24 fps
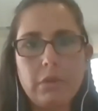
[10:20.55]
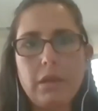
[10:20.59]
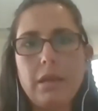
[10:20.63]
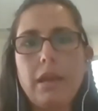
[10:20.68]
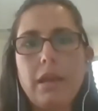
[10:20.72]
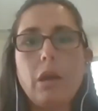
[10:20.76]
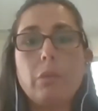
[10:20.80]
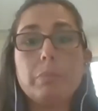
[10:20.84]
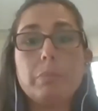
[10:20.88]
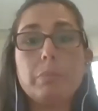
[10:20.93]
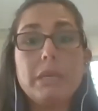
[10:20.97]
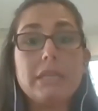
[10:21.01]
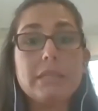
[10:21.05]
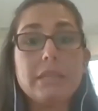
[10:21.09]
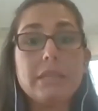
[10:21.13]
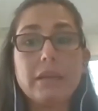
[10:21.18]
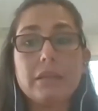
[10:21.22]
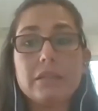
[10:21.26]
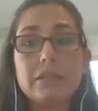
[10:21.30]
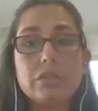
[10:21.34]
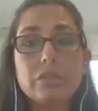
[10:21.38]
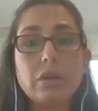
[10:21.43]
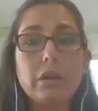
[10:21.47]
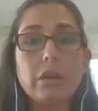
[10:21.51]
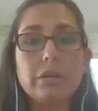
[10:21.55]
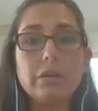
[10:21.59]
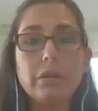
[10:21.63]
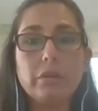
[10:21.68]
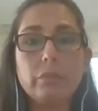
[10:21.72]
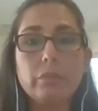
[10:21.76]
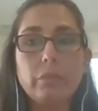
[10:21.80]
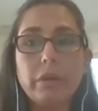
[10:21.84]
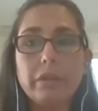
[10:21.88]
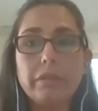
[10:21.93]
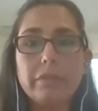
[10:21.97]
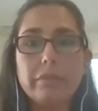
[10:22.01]
how PTECH
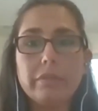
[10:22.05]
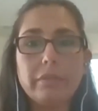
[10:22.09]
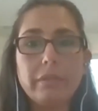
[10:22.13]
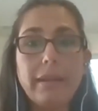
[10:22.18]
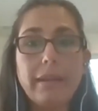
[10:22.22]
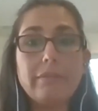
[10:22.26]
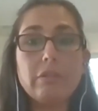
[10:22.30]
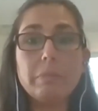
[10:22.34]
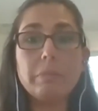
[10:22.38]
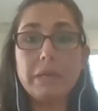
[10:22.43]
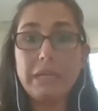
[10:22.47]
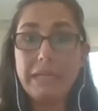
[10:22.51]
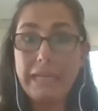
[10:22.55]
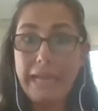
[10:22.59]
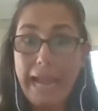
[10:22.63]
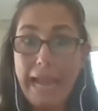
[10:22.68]
started with everybody